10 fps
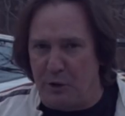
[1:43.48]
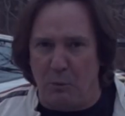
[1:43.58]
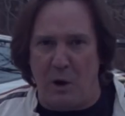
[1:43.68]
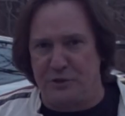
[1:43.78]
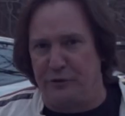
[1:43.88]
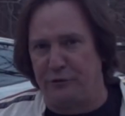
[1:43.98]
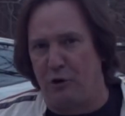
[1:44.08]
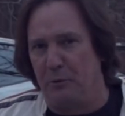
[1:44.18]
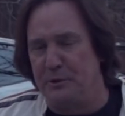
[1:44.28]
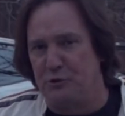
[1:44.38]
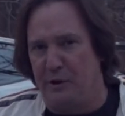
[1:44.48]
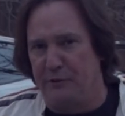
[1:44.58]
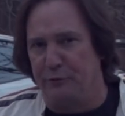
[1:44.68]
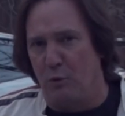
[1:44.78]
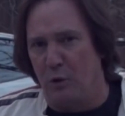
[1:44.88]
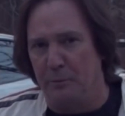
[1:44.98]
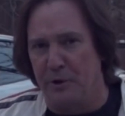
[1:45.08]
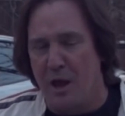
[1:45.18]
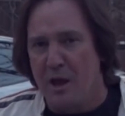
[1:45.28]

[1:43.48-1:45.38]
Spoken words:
can watch this car be transformed.